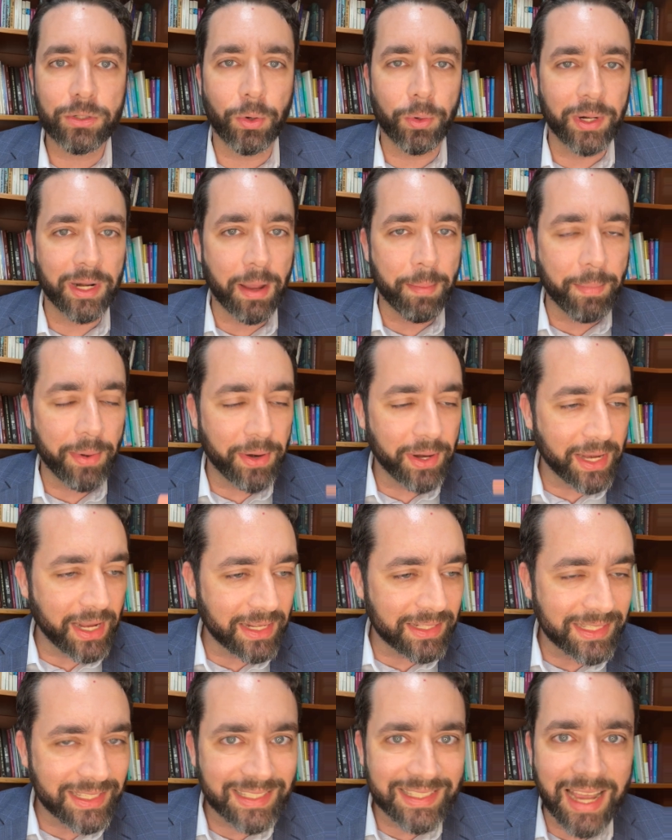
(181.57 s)
or in
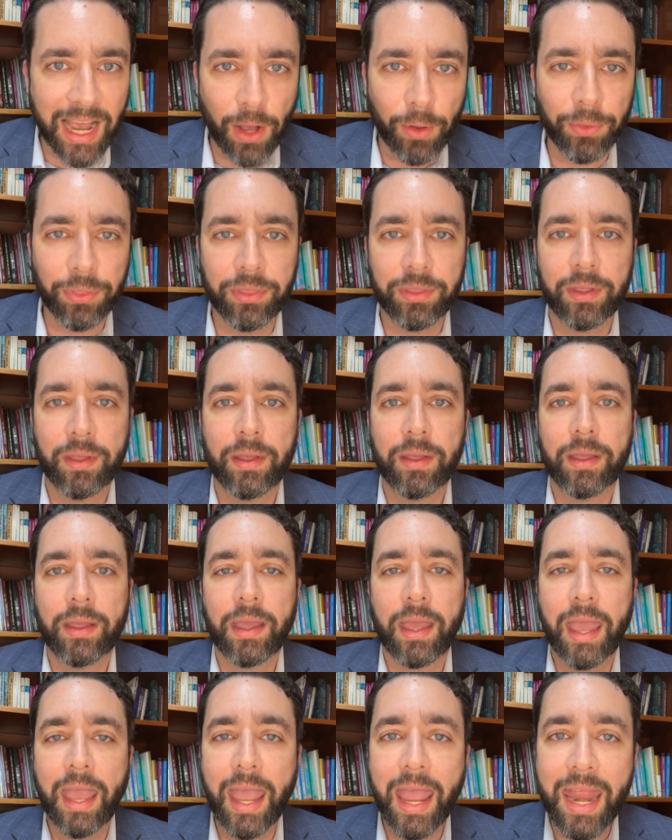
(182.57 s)
American South,
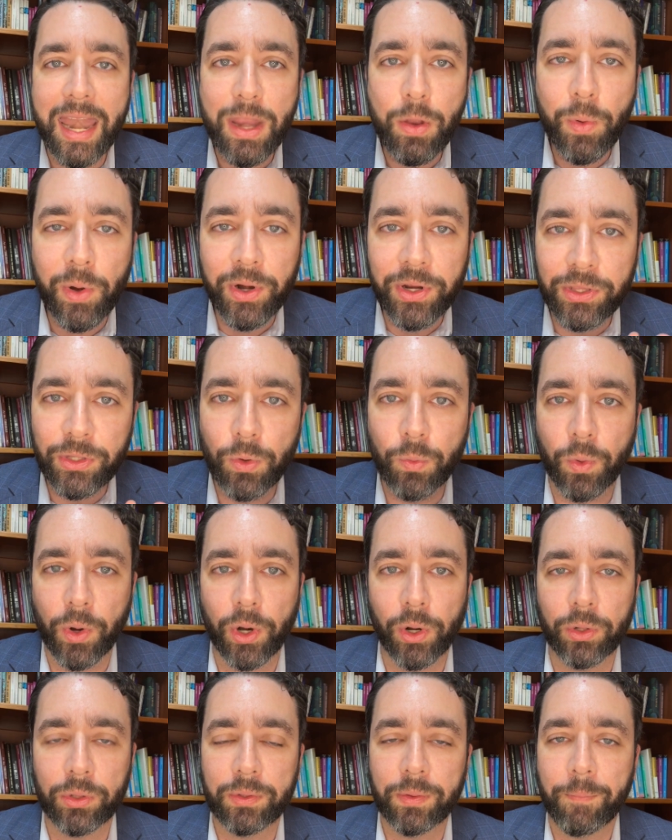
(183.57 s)
anywhere in the
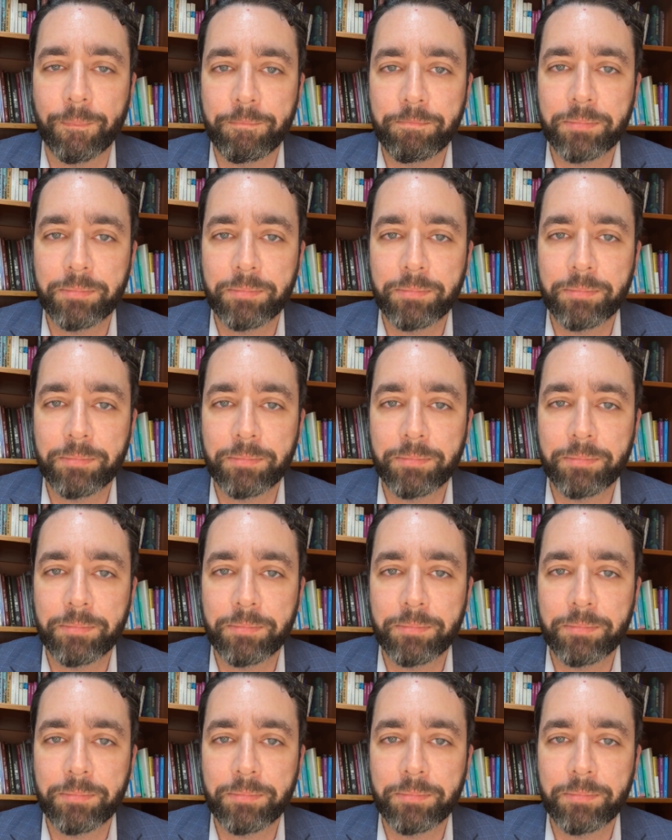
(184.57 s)
world,